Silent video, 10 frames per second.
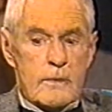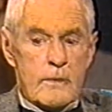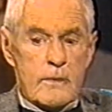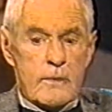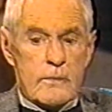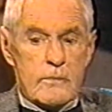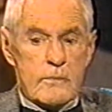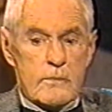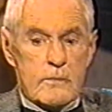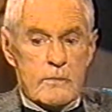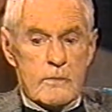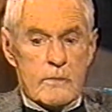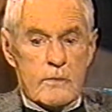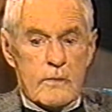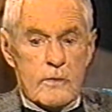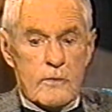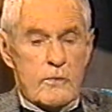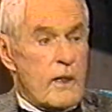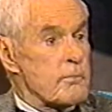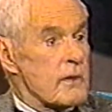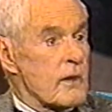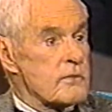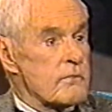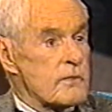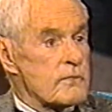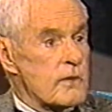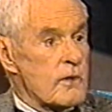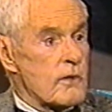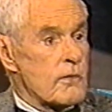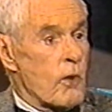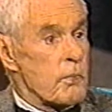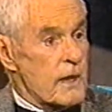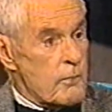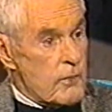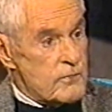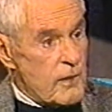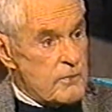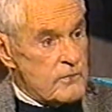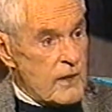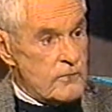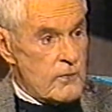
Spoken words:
can do that because of its opening up a receptor site.